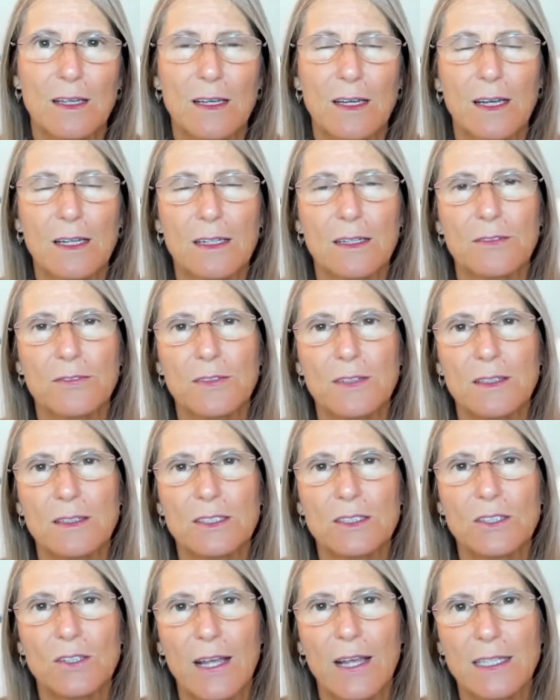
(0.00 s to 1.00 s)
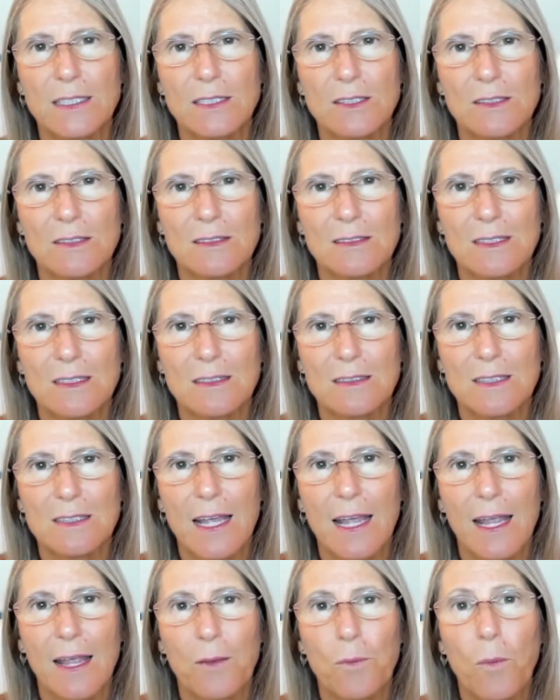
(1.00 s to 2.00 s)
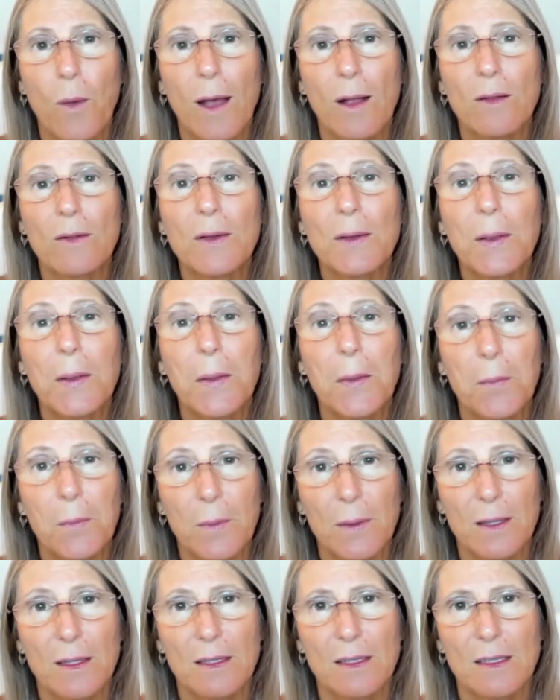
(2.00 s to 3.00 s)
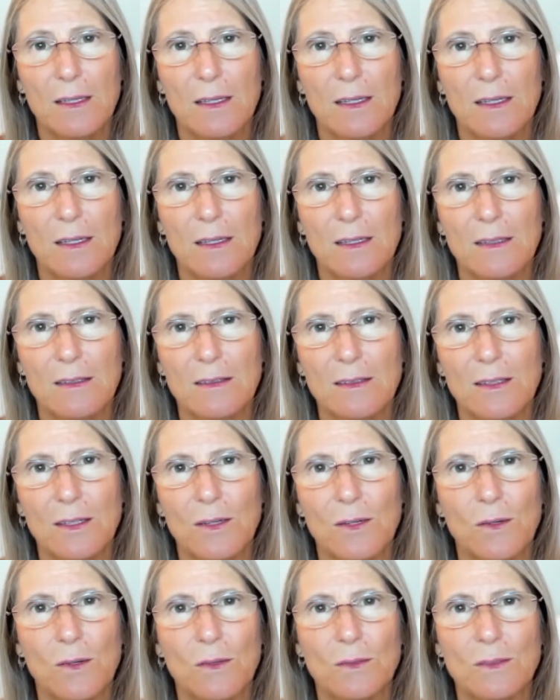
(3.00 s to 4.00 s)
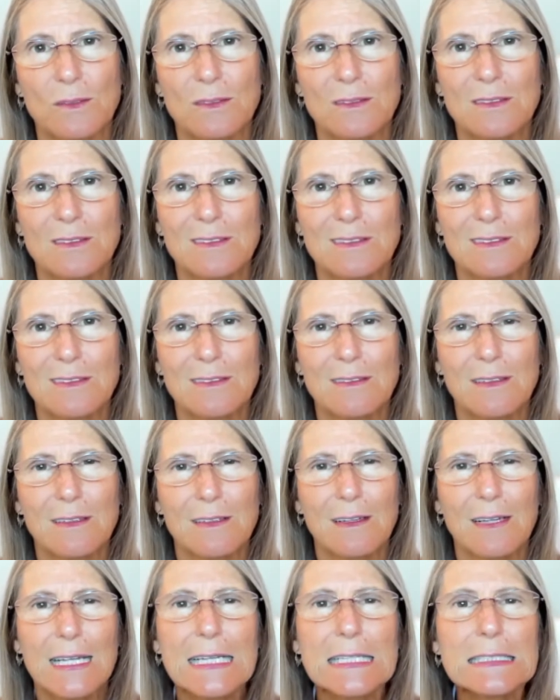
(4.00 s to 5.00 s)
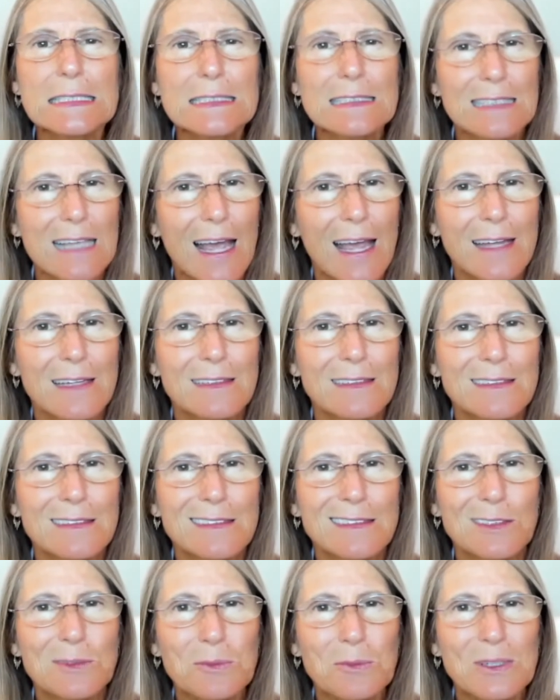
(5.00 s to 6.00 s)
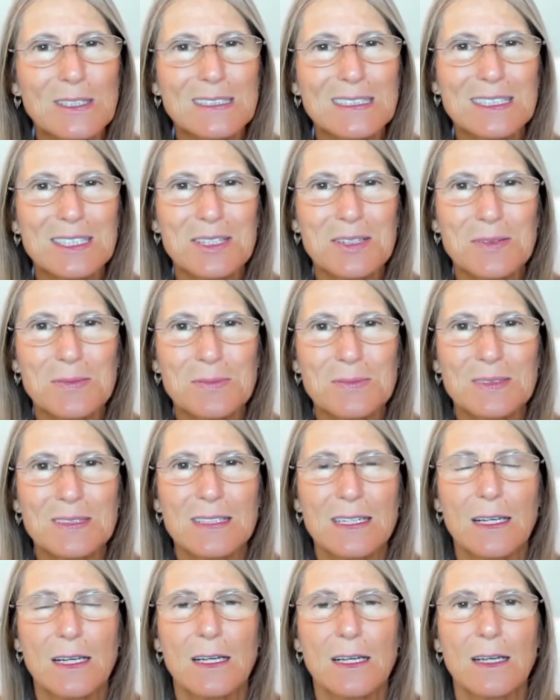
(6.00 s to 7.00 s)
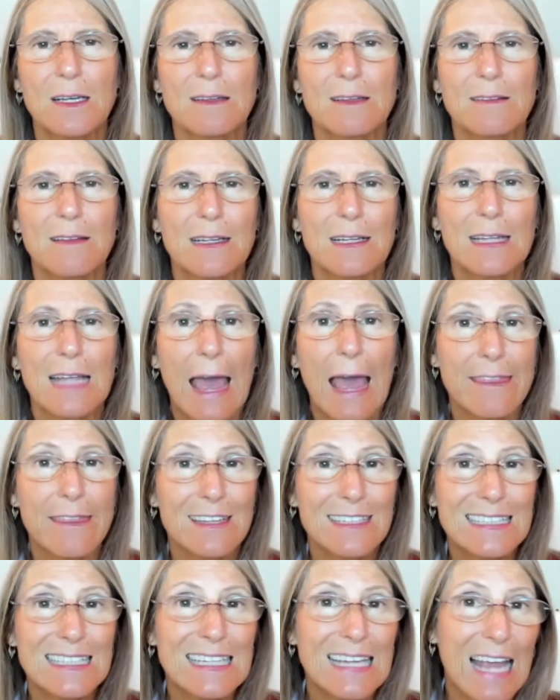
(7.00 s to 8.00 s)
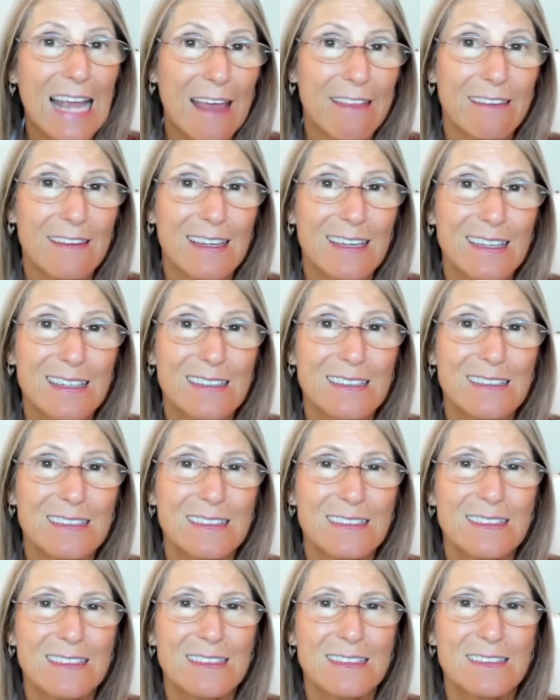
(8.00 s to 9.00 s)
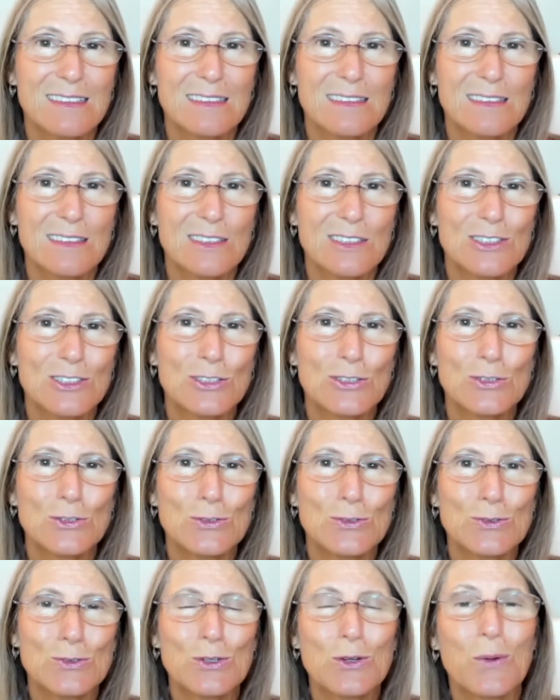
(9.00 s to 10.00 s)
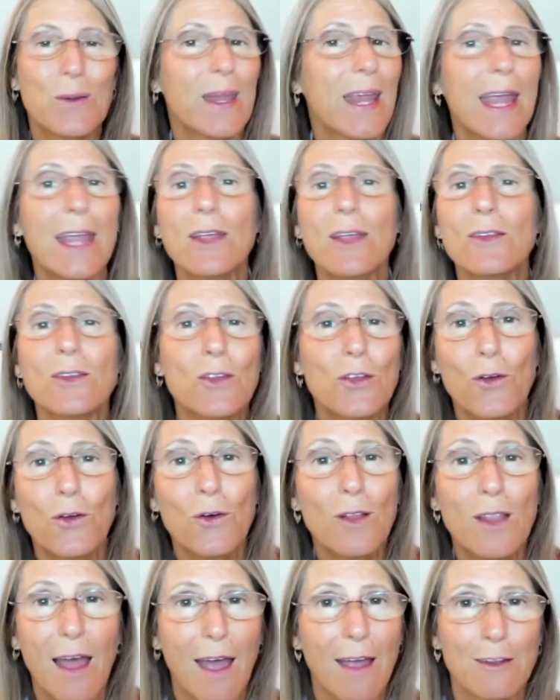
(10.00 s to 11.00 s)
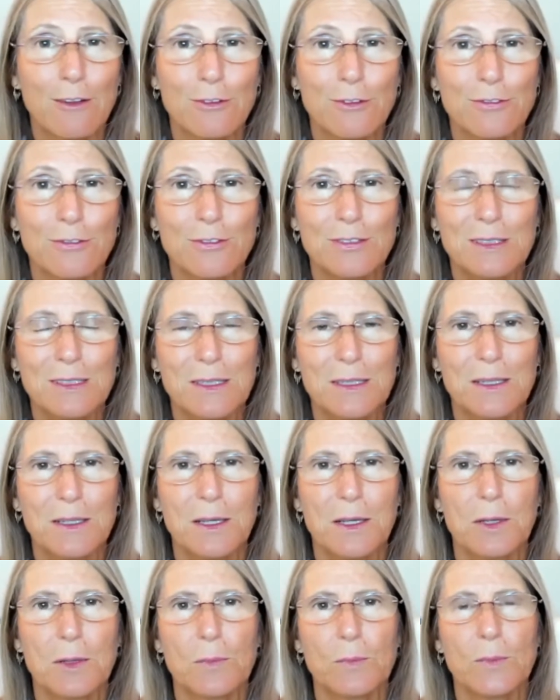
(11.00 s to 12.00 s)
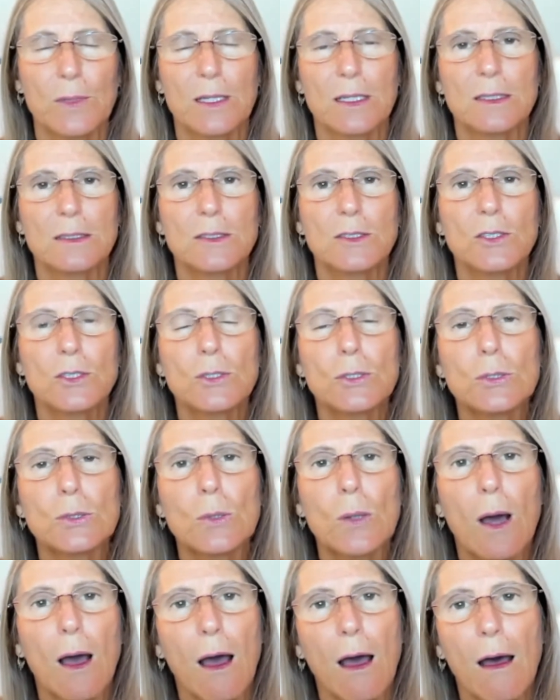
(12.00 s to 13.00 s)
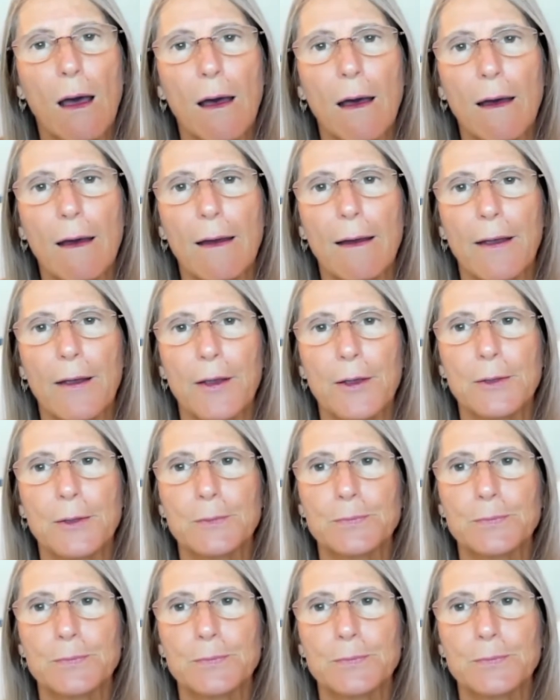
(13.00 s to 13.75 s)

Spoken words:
And I feel that your angels are saying, welcome those little insights and wisdoms that gather together to create your life, because you are